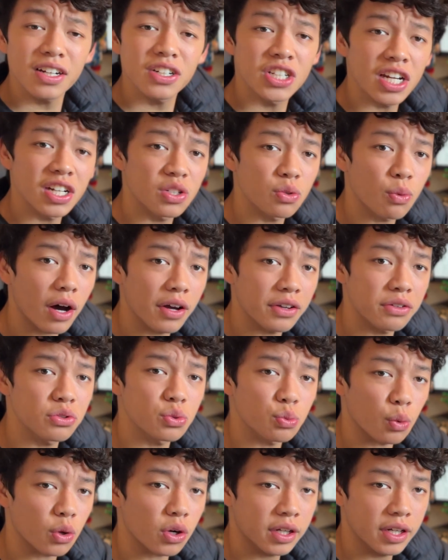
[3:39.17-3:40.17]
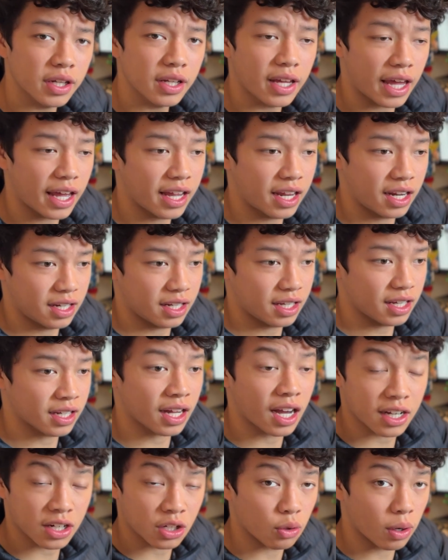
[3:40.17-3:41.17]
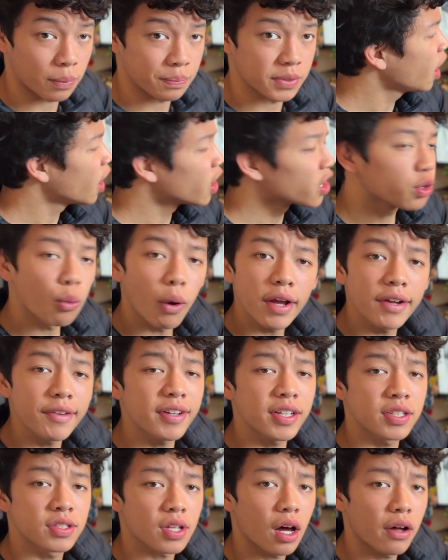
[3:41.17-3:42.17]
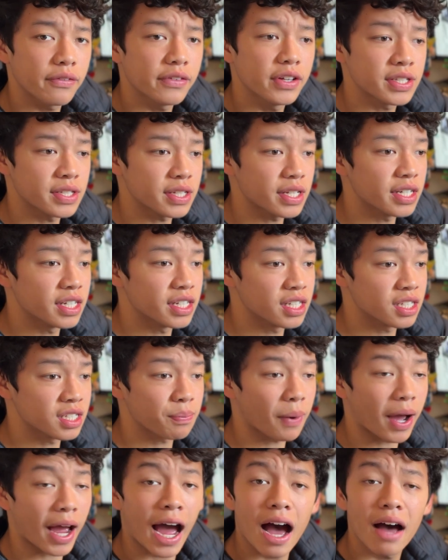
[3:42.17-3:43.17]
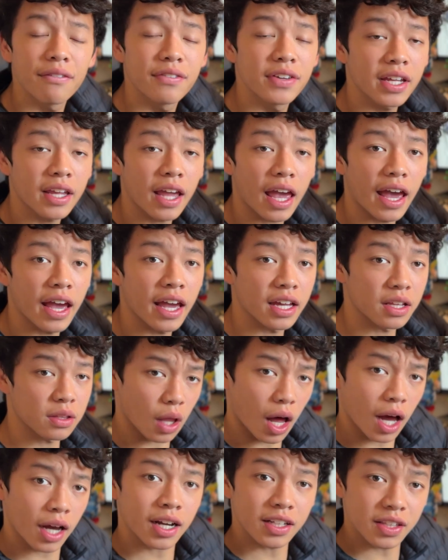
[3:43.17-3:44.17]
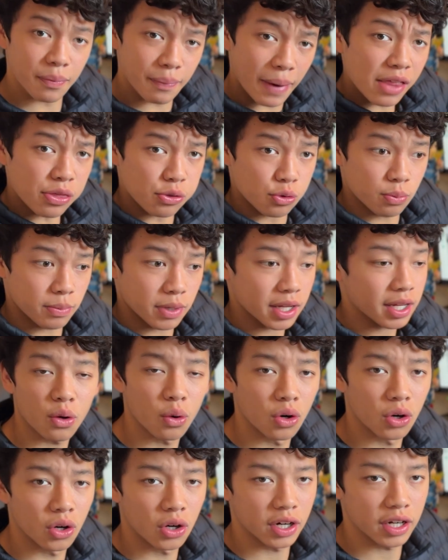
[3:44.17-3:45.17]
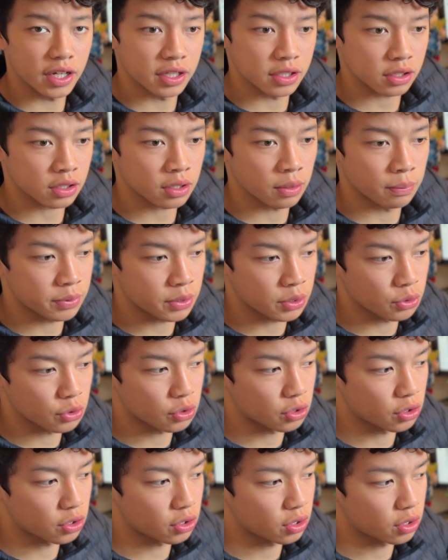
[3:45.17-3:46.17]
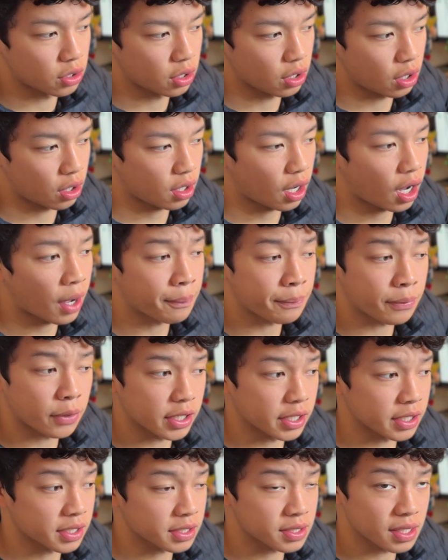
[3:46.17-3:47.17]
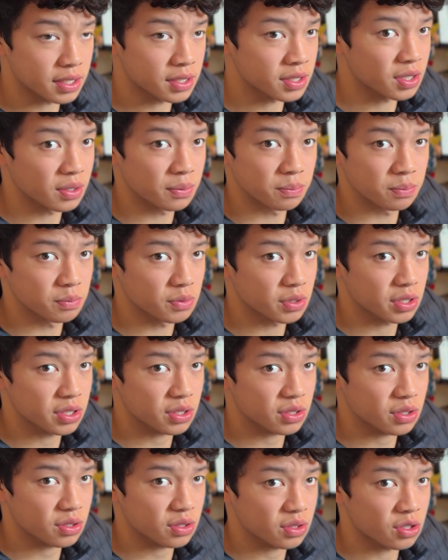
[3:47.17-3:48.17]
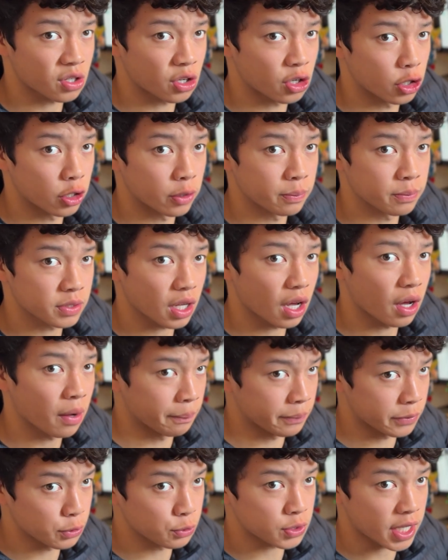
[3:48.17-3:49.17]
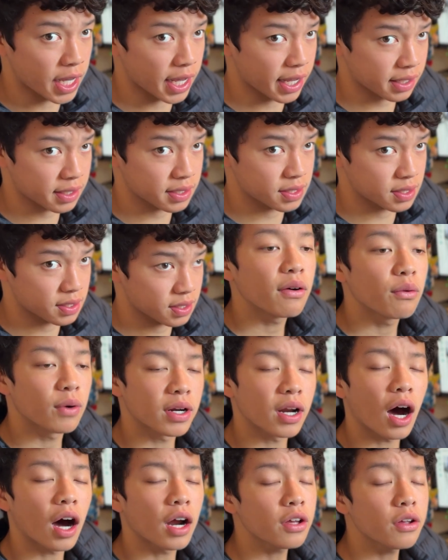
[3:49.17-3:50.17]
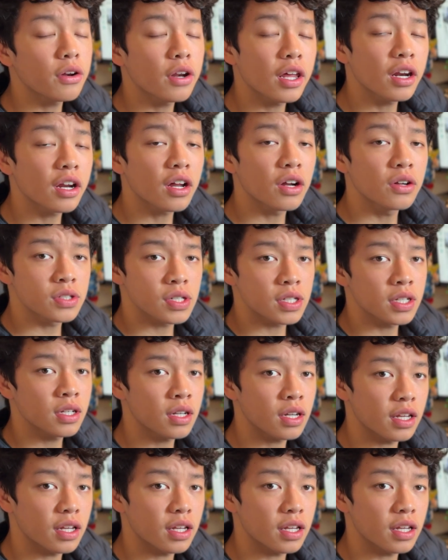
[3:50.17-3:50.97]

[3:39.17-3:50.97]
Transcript: changed while he was working and it got corrupted. The way we solve this is by having a lock on the bathroom, or in computer operating systems terms, a mutex. When audio data goes in,